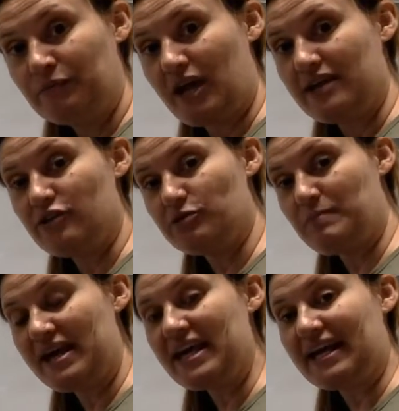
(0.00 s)
Okay, they're
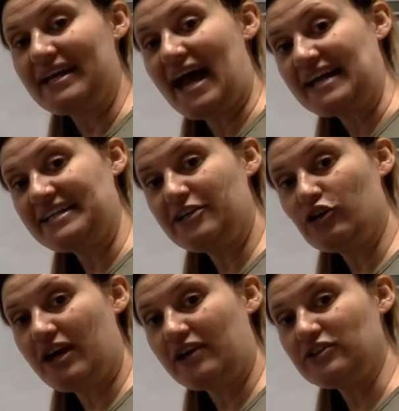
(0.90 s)
making a
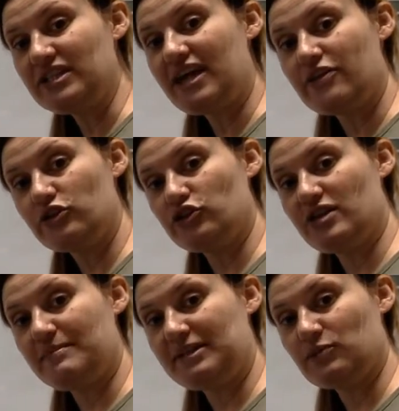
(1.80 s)
90-degree angle together. So
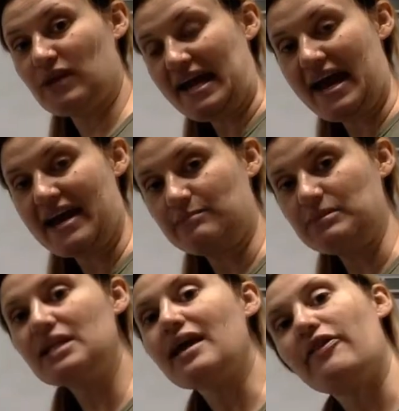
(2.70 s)
that means when I add them
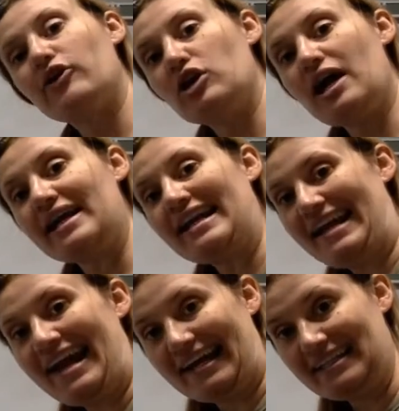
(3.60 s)
together, I get
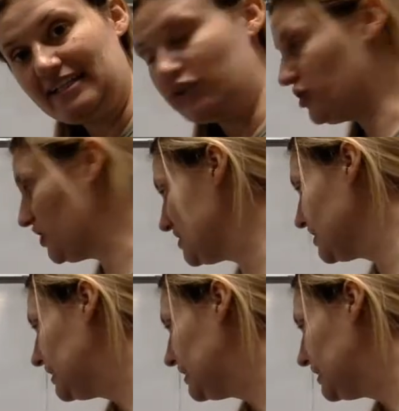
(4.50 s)
90 degrees.